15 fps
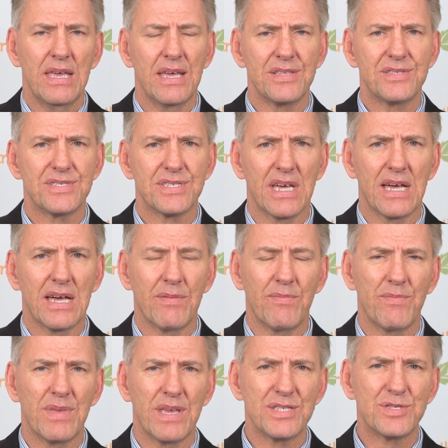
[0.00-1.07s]

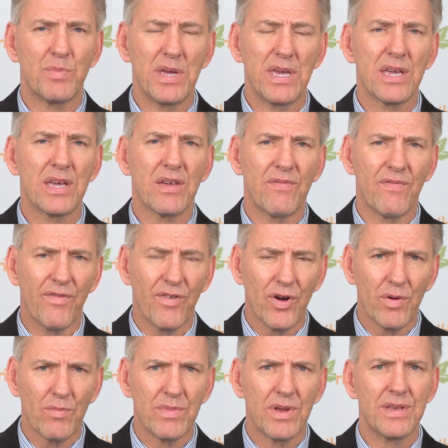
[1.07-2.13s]
It's being
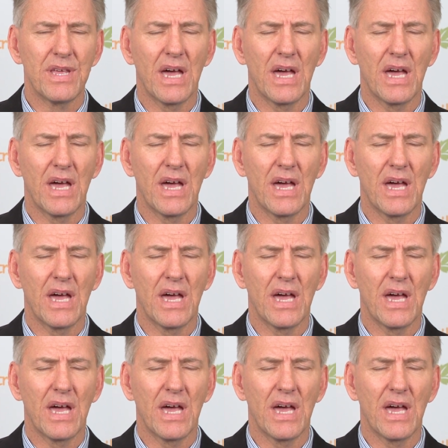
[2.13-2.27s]
confirmed